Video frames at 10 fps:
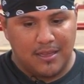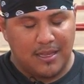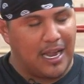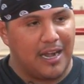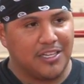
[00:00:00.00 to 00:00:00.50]

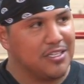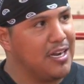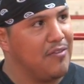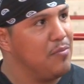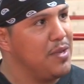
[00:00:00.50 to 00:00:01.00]
that I should
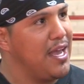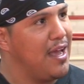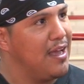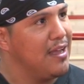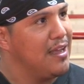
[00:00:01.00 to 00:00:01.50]
never be
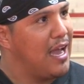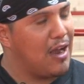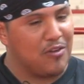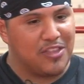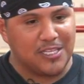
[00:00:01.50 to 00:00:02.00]
at. Yeah. I
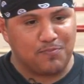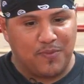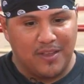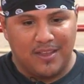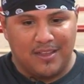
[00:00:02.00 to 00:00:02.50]
go, this
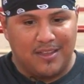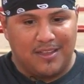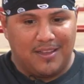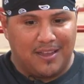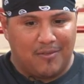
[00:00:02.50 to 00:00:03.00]

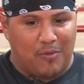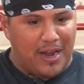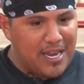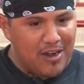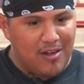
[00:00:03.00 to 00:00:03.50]

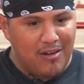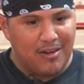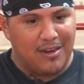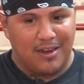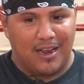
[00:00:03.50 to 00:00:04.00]
right here,
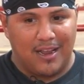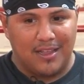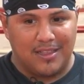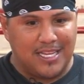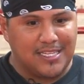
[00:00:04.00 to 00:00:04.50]

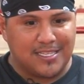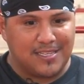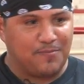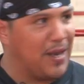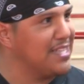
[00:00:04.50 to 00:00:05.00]
this
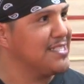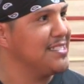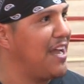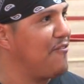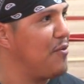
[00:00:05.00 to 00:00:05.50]
place is
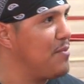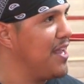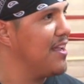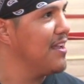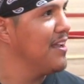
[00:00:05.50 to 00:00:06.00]
not for
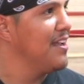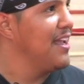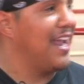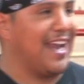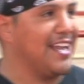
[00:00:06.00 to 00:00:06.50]
me.
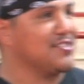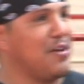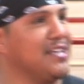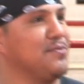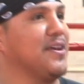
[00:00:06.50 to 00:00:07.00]
And it's
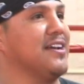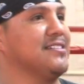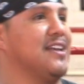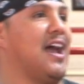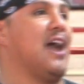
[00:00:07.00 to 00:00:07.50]
crazy
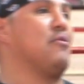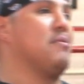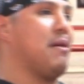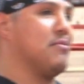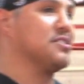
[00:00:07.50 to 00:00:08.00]
because I
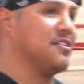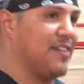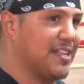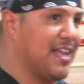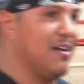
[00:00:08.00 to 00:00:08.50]
remember stuff
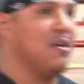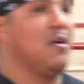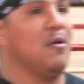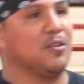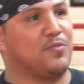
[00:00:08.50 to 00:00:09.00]
like that
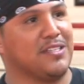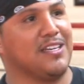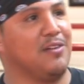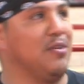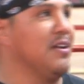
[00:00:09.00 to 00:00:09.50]

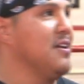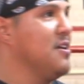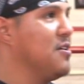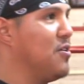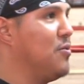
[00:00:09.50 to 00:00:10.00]
especially when,
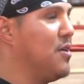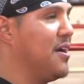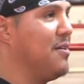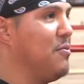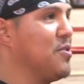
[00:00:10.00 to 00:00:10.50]
you know
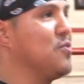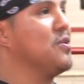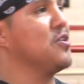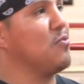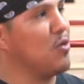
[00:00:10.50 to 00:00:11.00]
what, when you
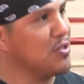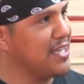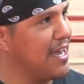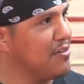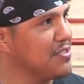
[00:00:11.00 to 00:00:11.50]
win your world
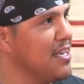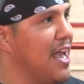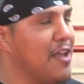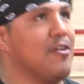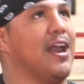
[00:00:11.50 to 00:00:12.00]
titles,
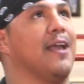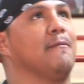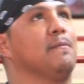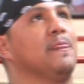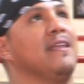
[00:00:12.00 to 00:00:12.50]
and you're like,